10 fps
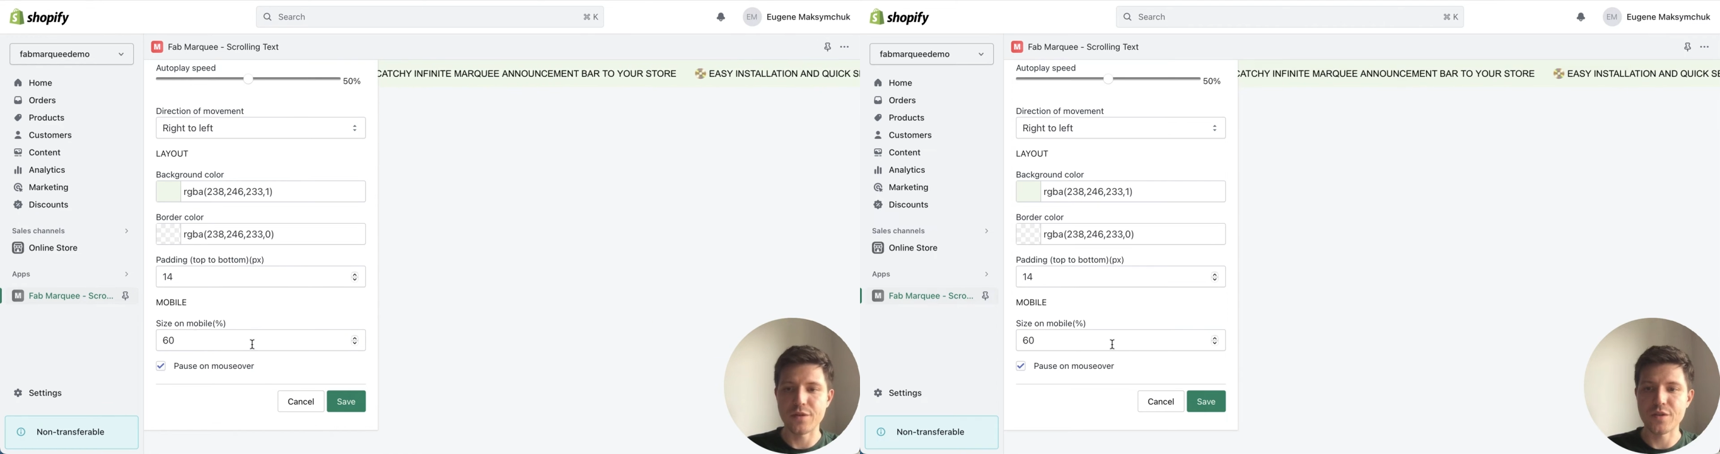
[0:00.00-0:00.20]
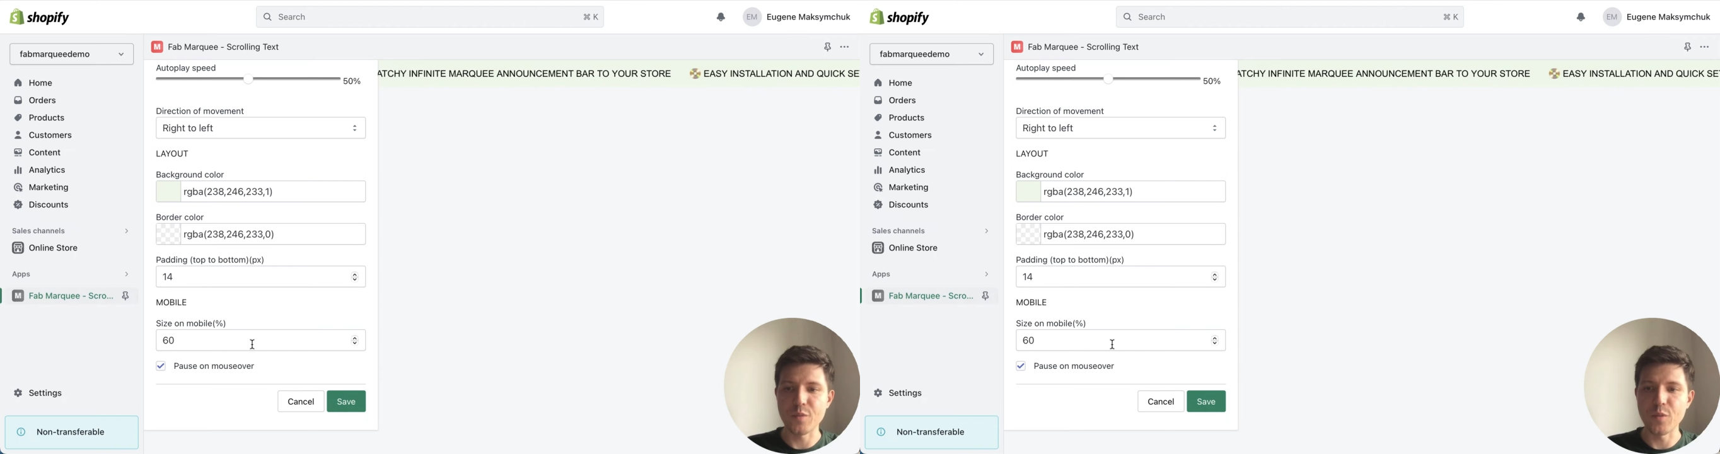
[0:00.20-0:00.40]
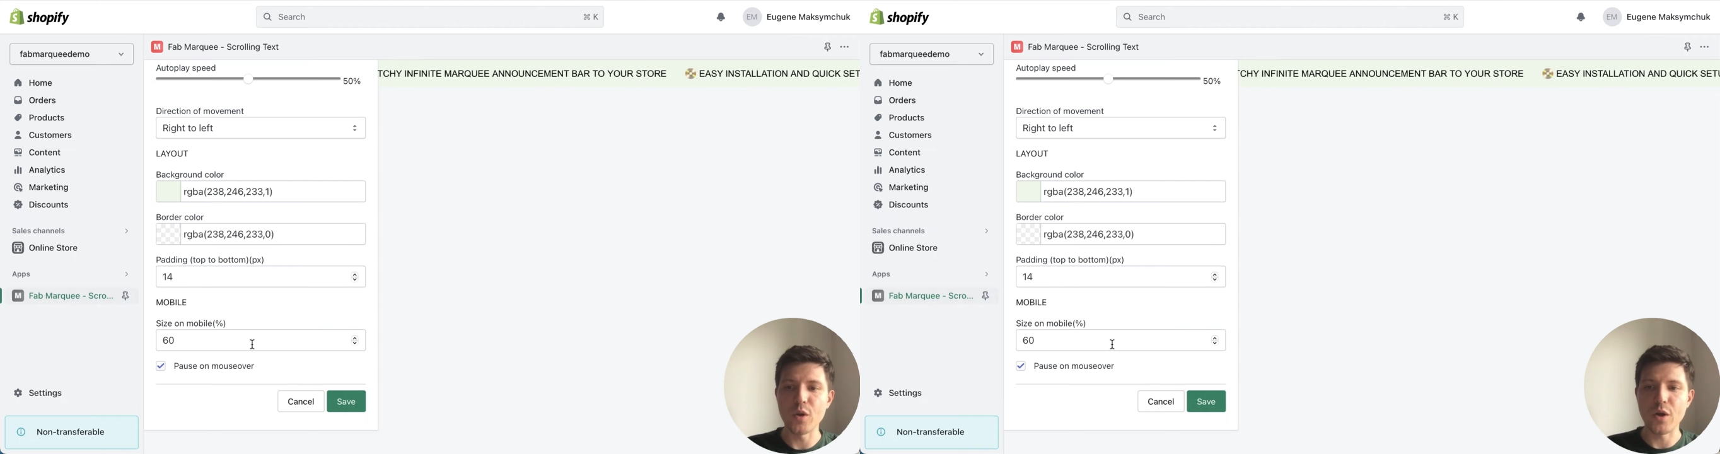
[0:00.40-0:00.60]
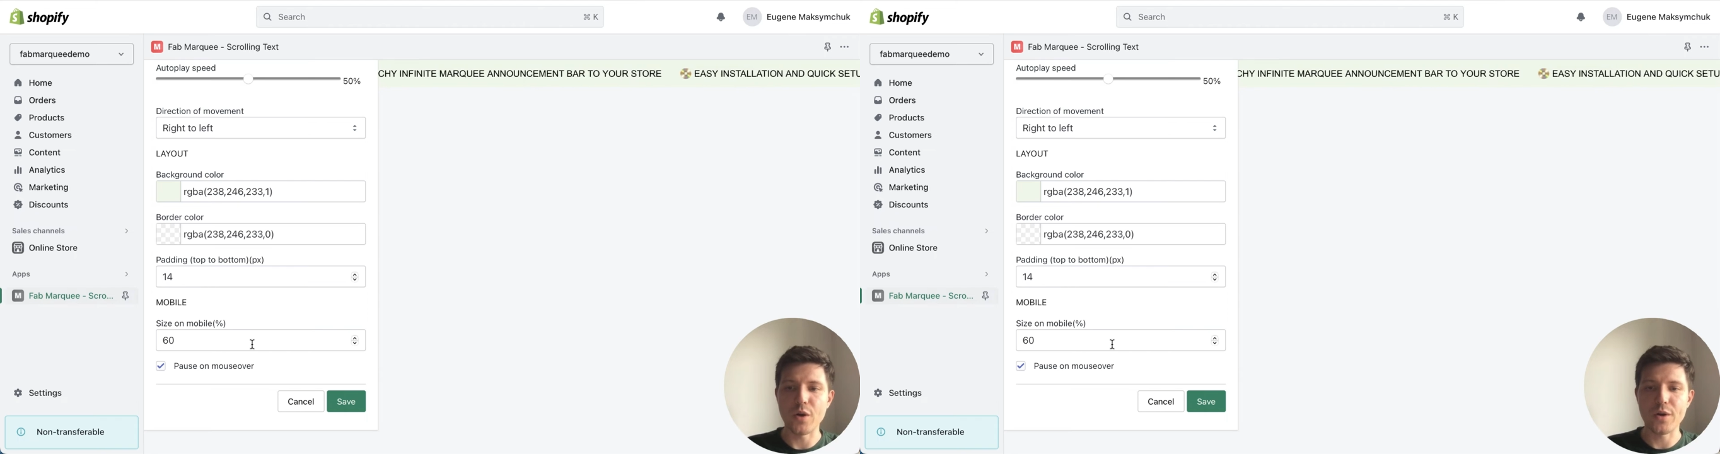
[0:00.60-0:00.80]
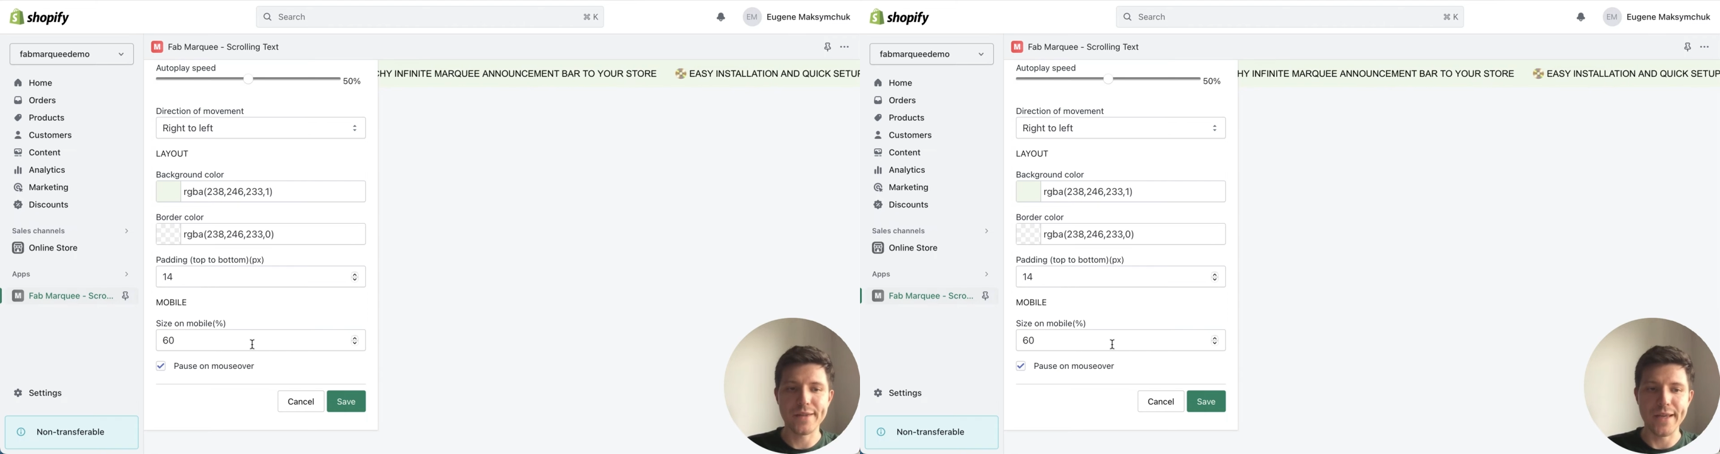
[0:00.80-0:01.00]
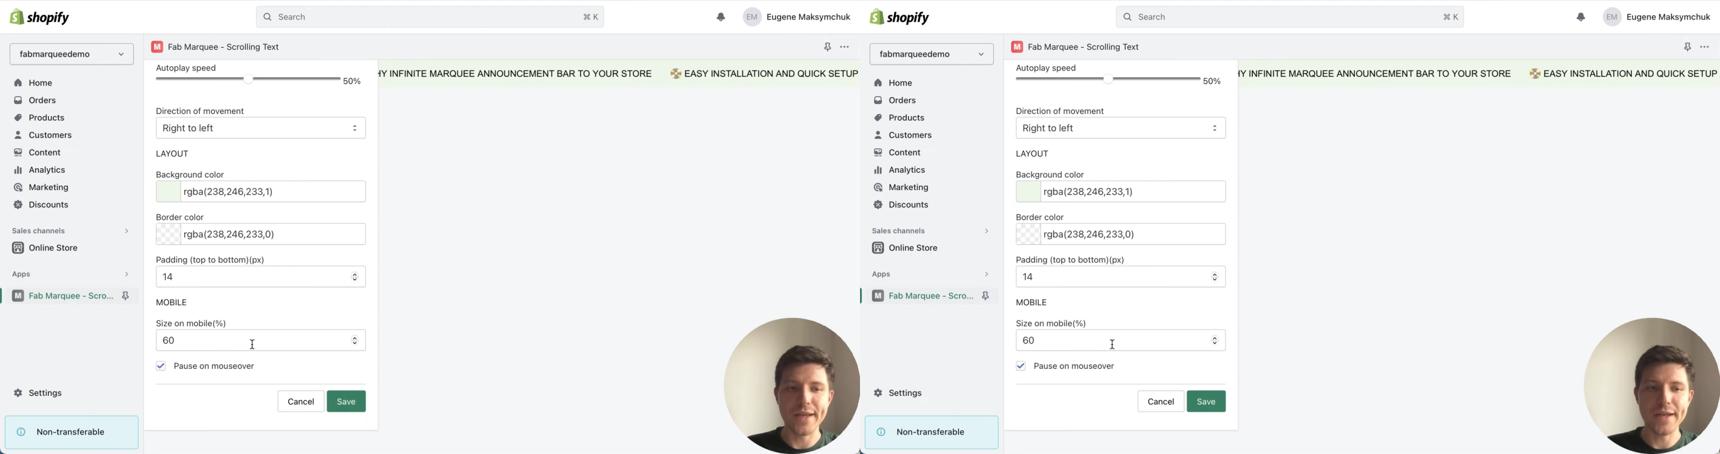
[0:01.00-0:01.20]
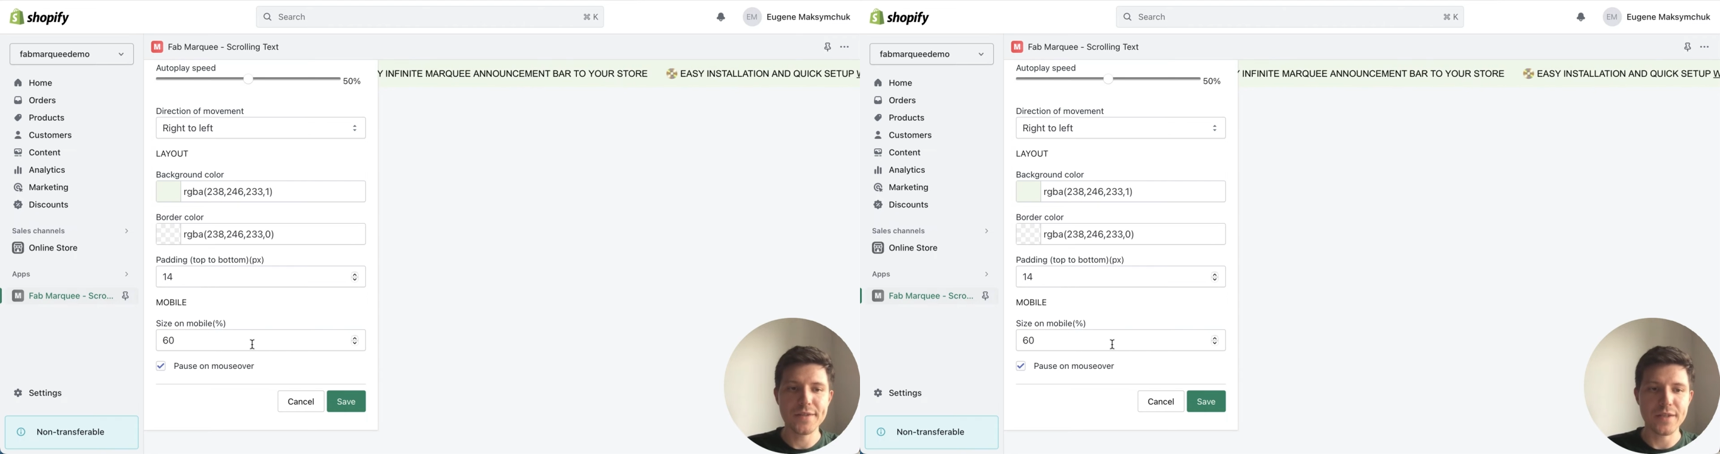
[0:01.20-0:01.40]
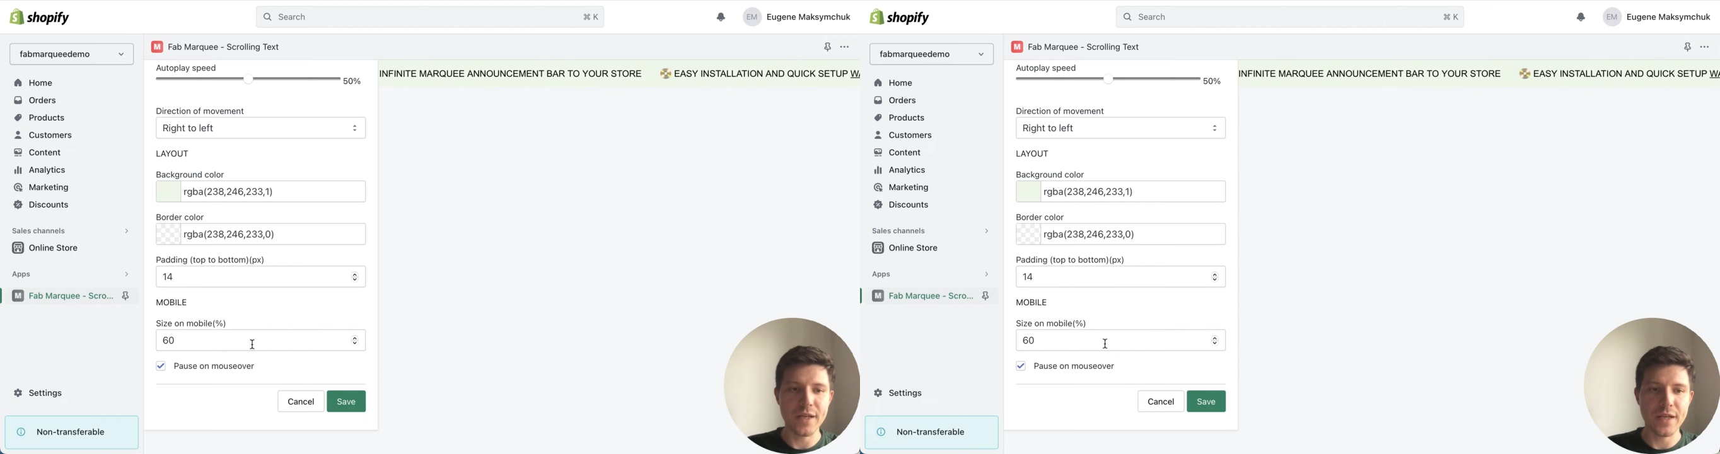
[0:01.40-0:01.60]
smaller
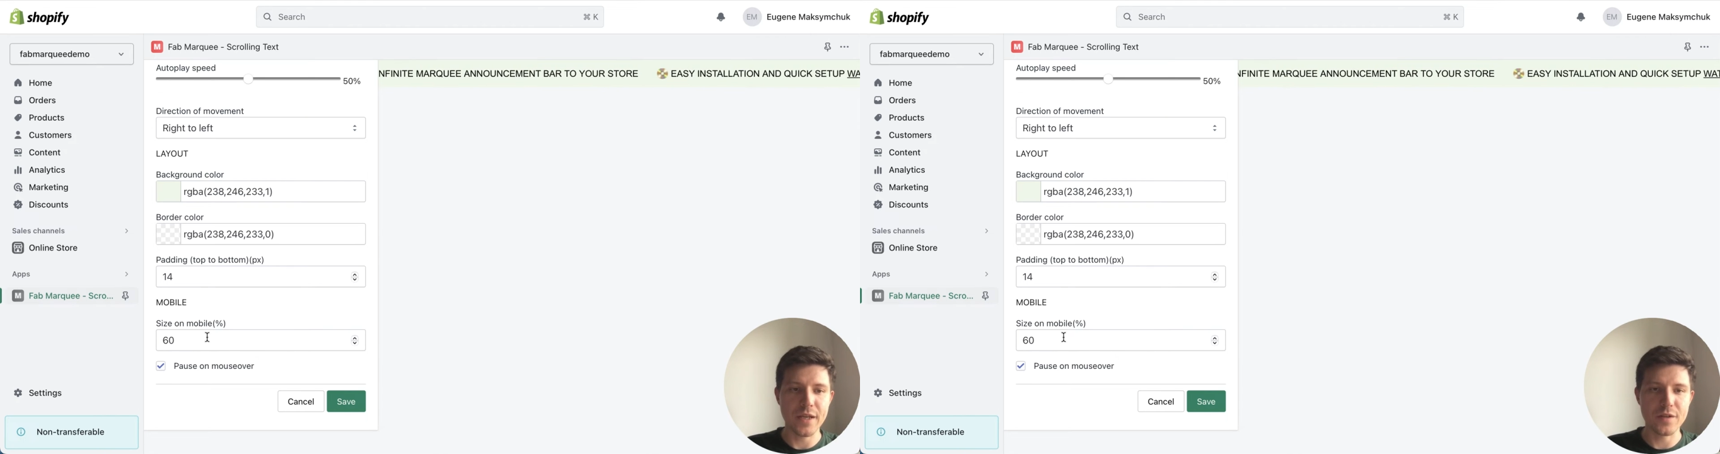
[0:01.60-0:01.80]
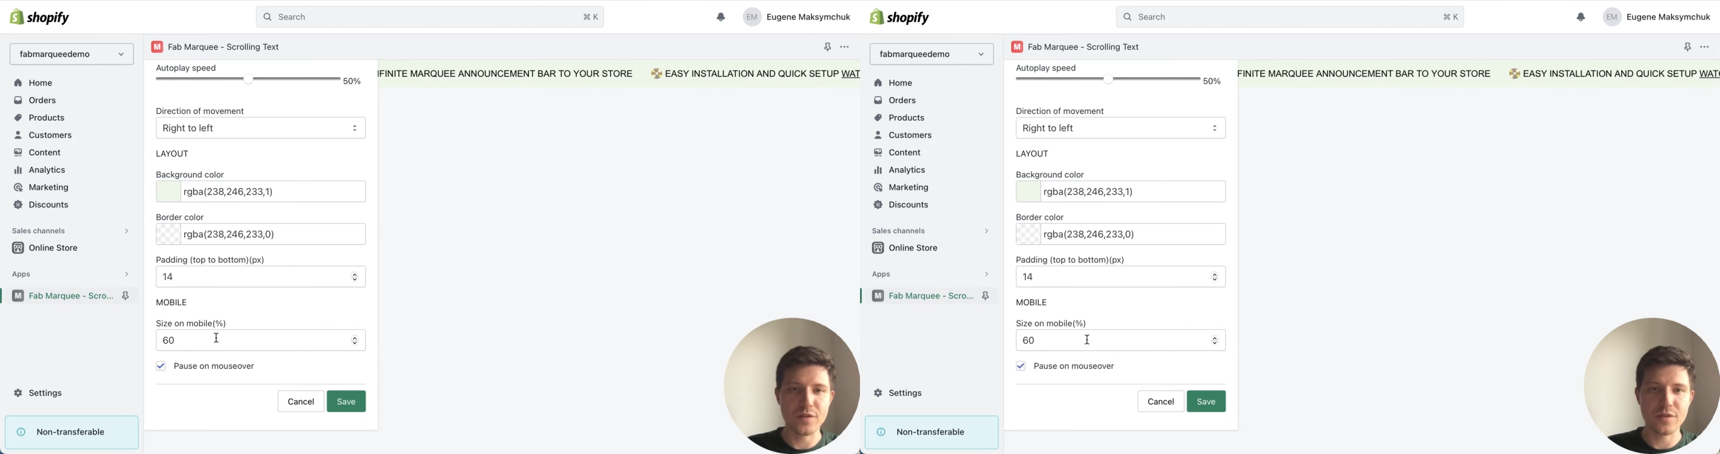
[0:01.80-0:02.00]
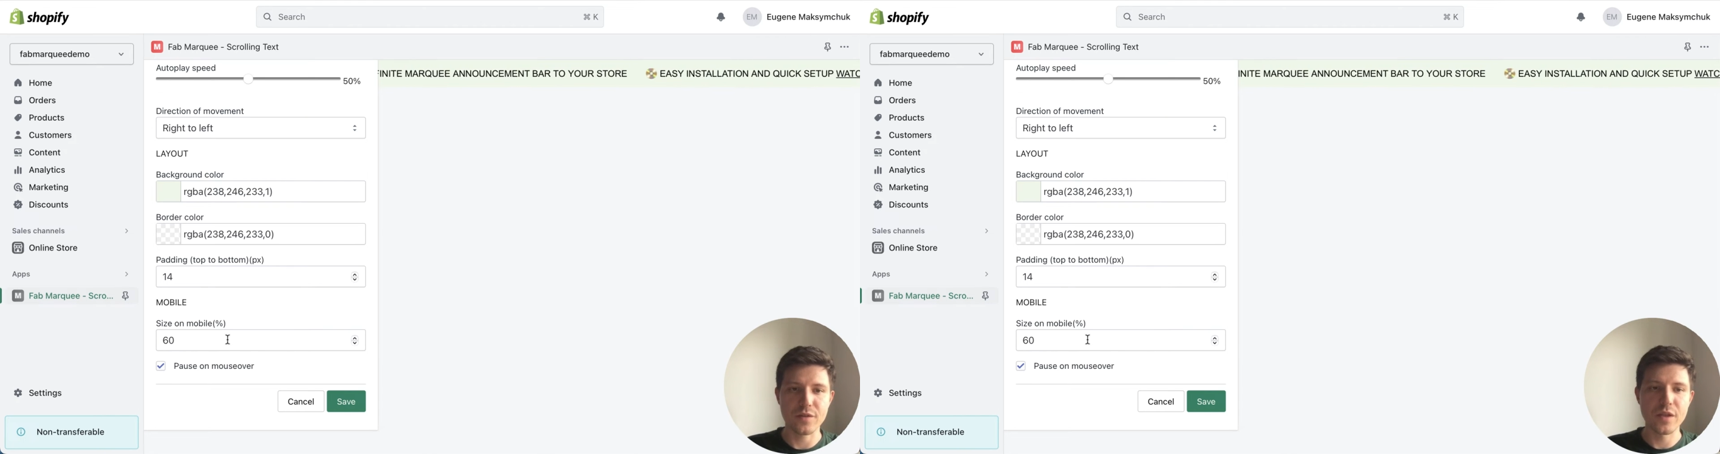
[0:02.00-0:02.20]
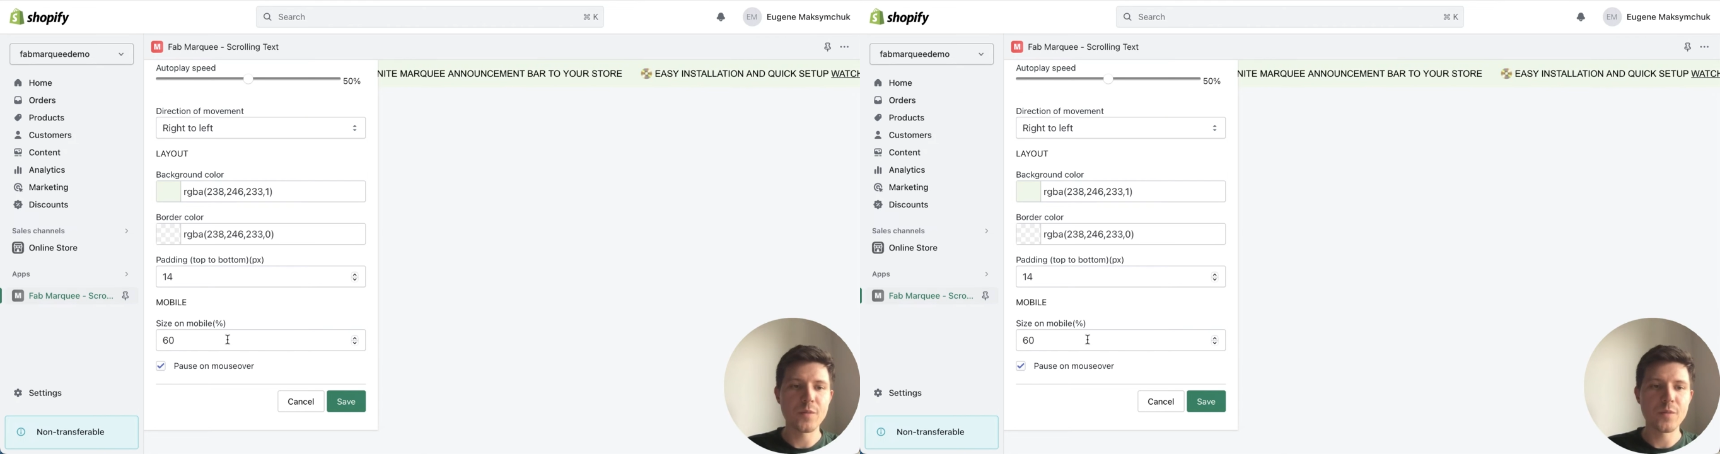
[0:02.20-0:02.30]
text and